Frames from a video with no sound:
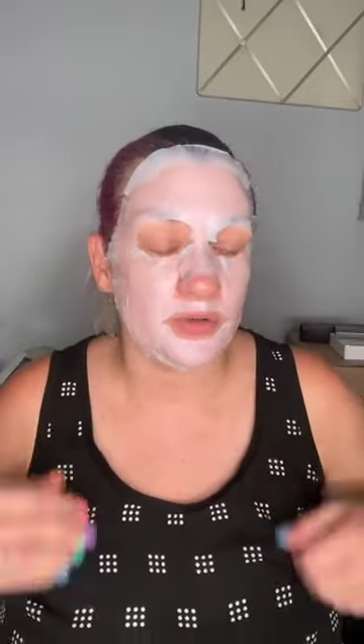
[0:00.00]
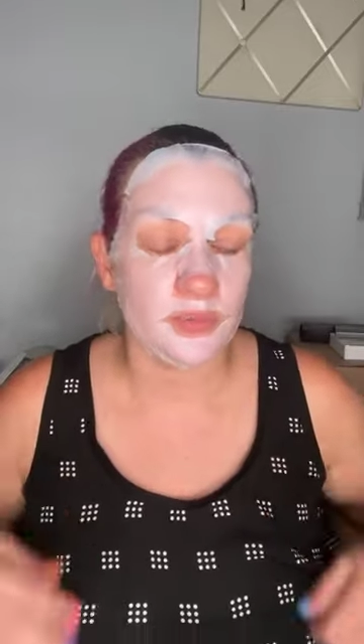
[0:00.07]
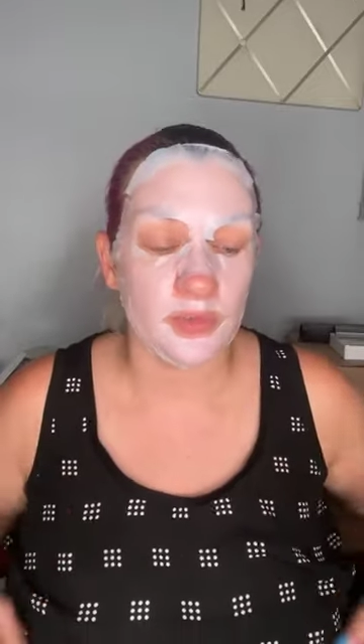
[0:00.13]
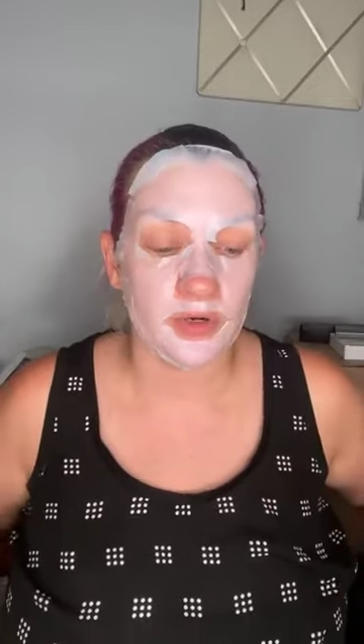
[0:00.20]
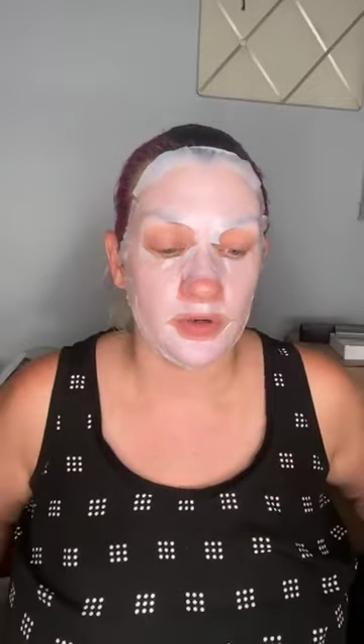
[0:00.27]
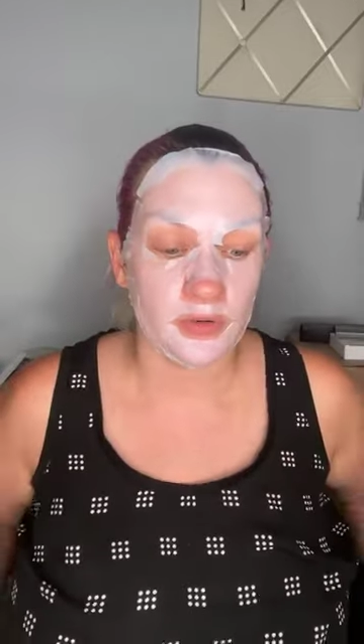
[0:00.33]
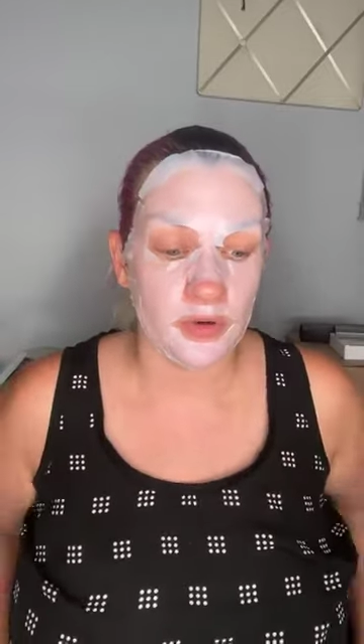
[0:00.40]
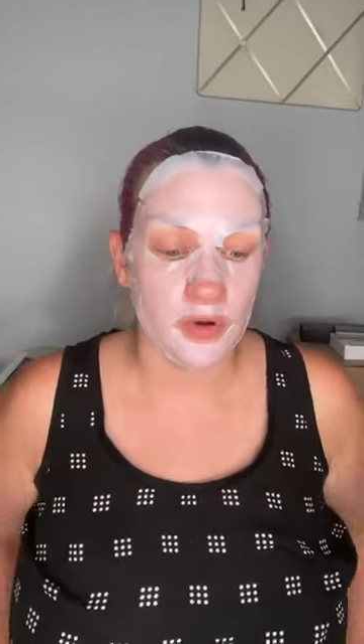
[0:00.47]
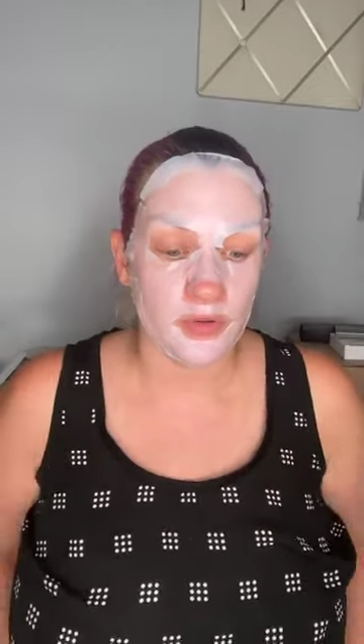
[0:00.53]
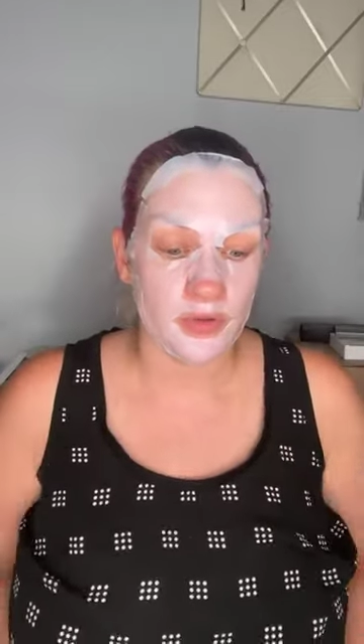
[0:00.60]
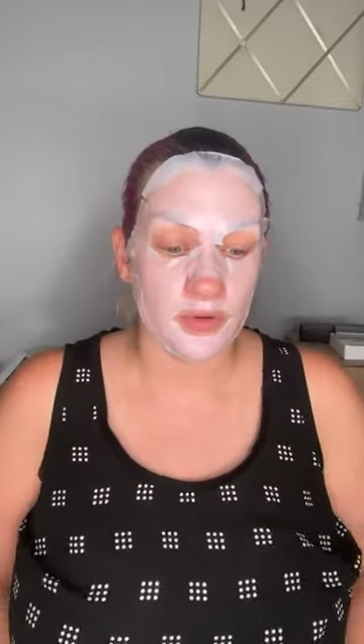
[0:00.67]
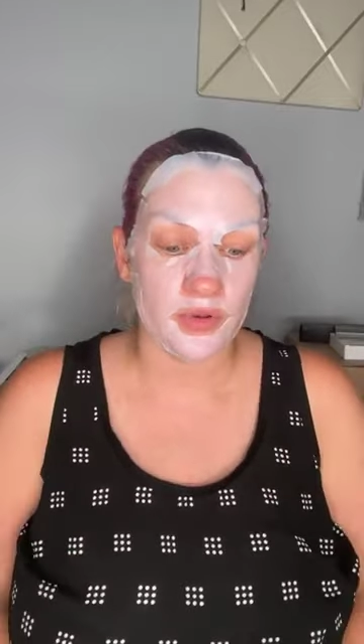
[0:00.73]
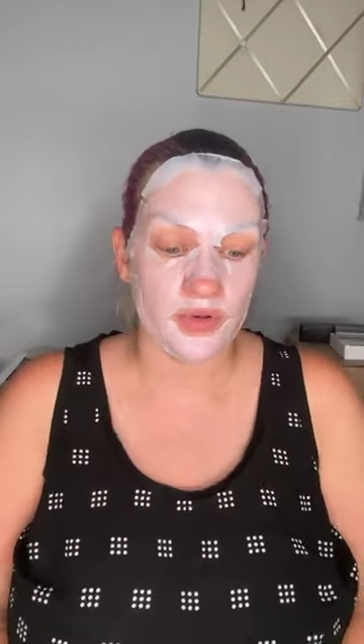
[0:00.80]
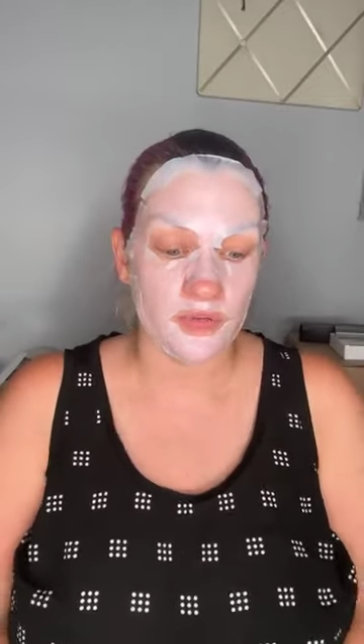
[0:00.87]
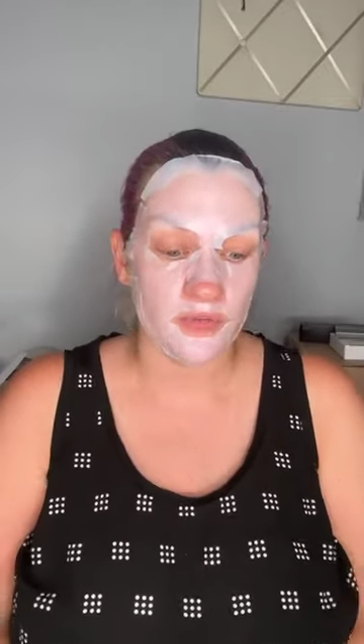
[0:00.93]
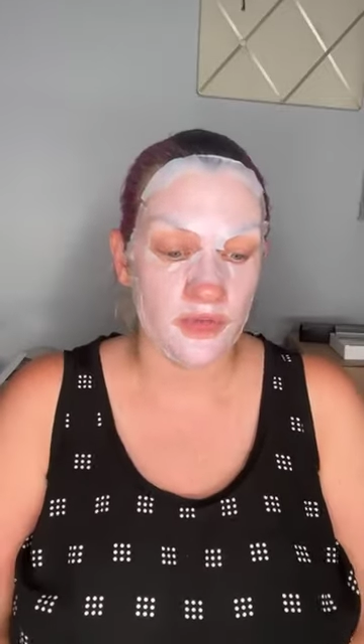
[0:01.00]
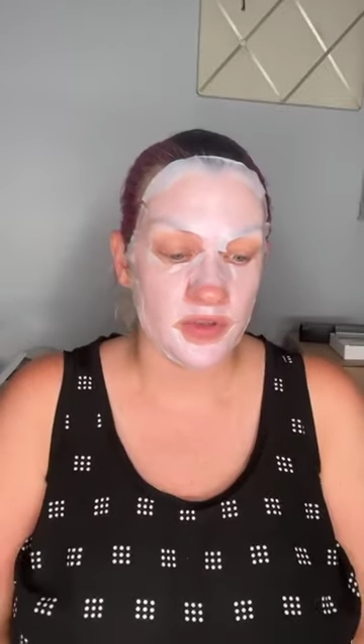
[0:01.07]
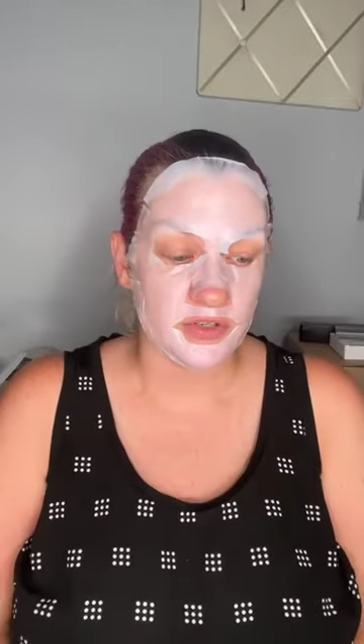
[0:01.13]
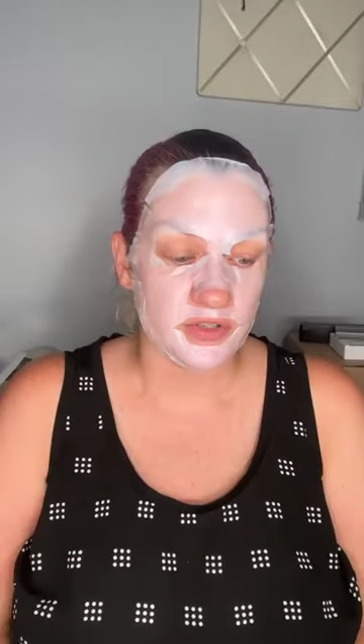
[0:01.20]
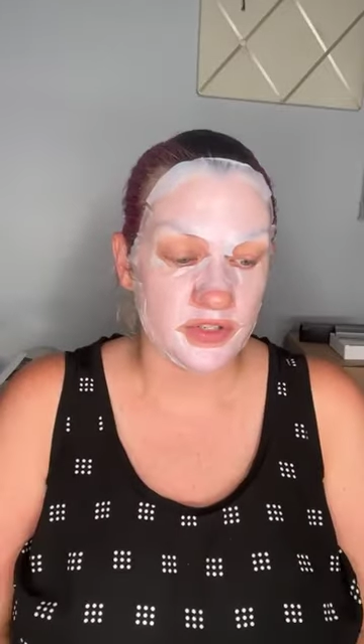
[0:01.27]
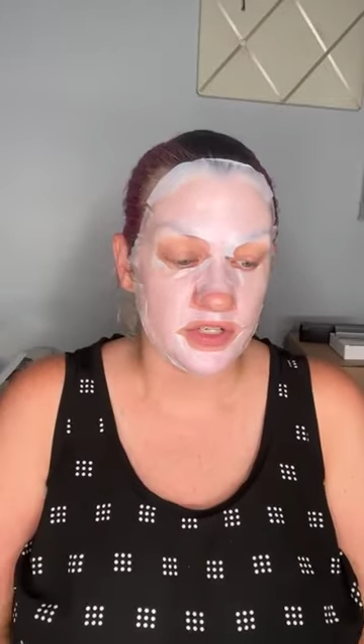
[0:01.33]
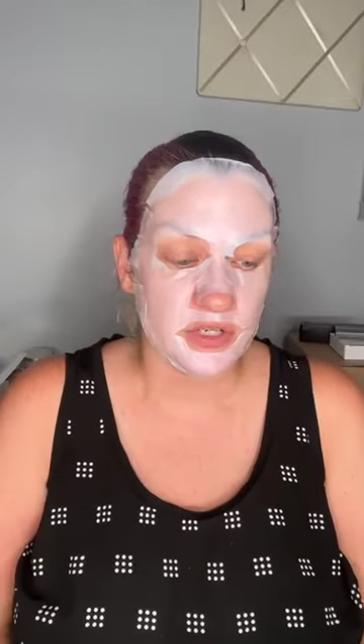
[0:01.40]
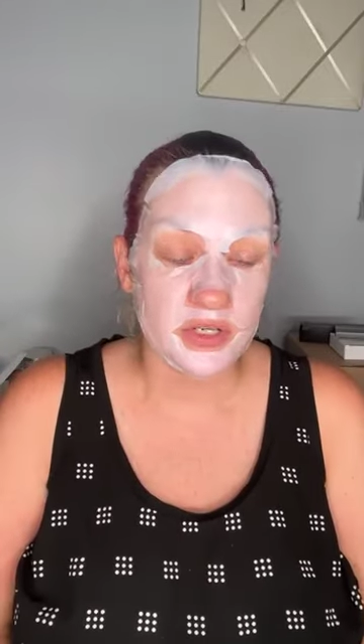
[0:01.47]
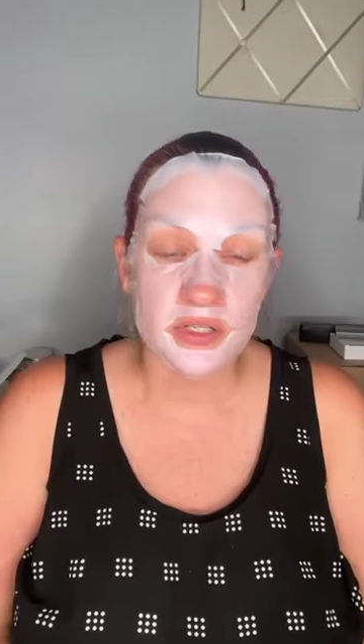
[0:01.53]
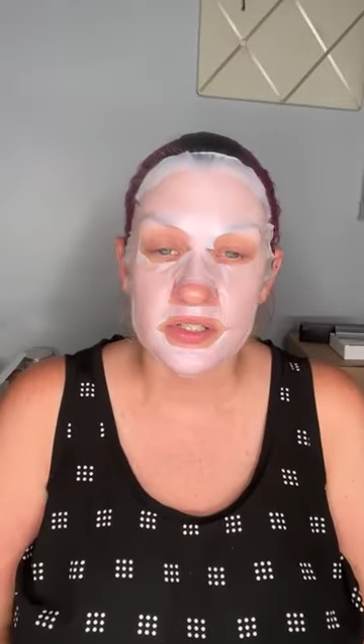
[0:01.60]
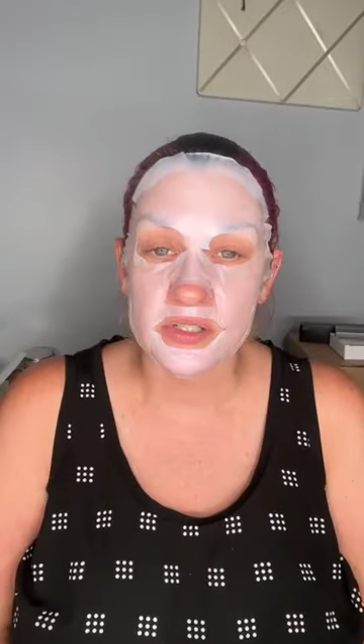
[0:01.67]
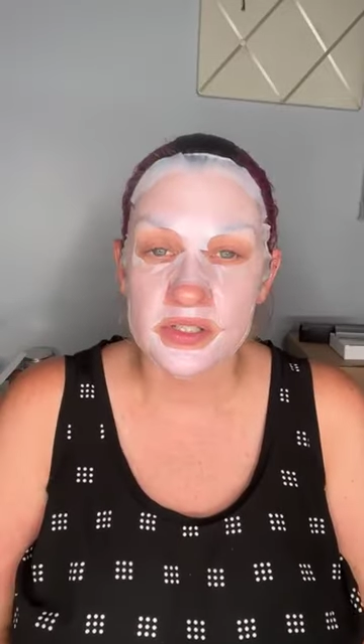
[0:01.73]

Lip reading: tomorrow, although convention